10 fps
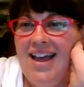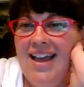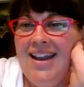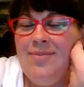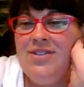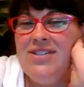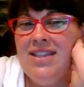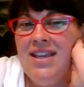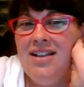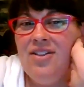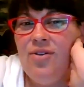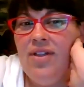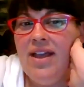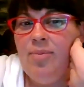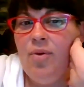And I'm just thinking though,
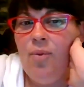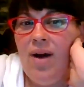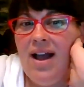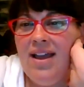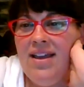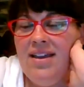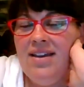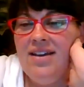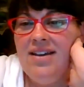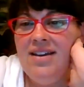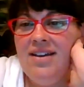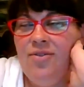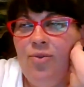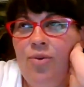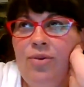like, but why,
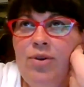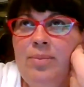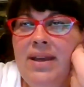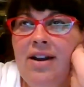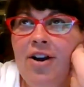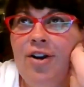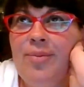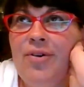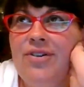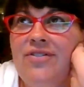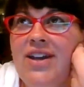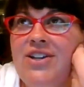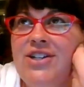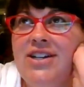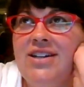what would be her
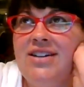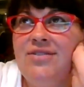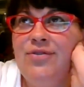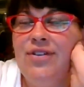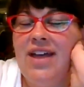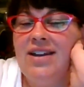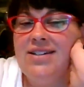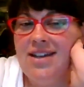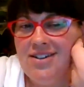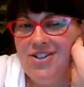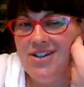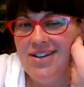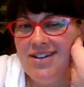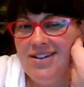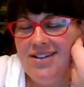motivation for that
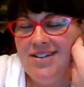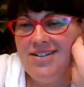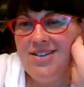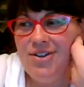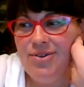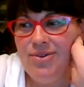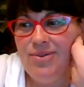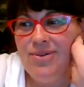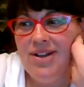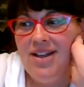attention? too.